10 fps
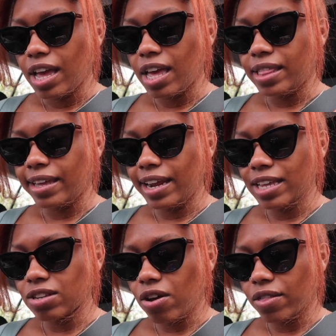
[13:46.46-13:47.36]
Atlanta
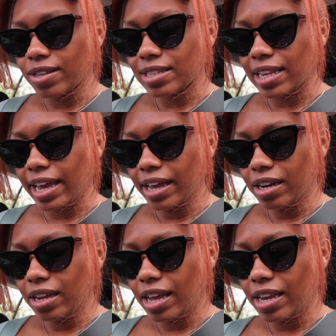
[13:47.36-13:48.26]
has all this
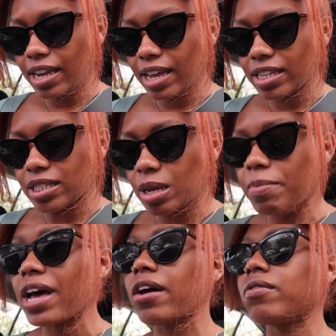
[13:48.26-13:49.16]
land and yet
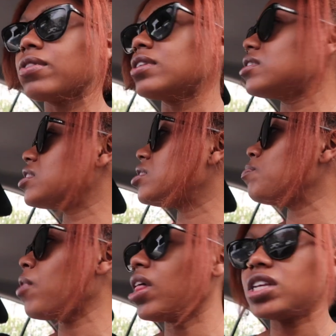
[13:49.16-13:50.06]
somehow the
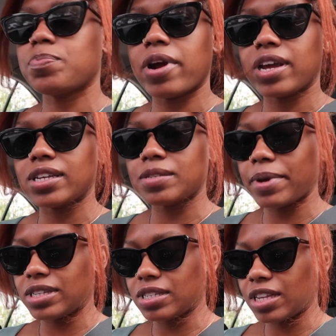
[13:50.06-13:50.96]
smallest parking
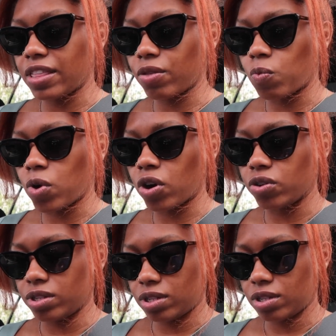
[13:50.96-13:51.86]
spaces in the
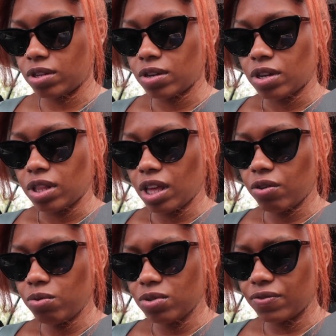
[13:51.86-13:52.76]
world. Like,
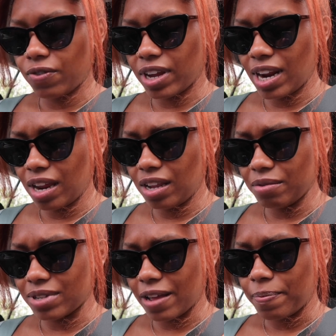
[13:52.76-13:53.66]
whose freaking idea
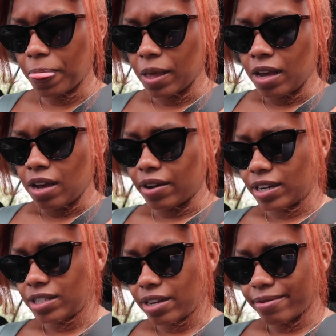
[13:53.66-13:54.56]
was that?
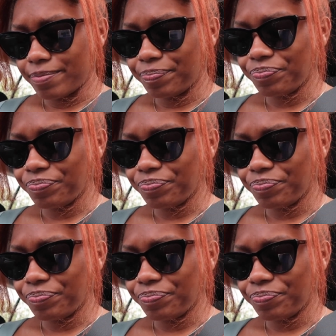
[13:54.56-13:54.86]
Okay, so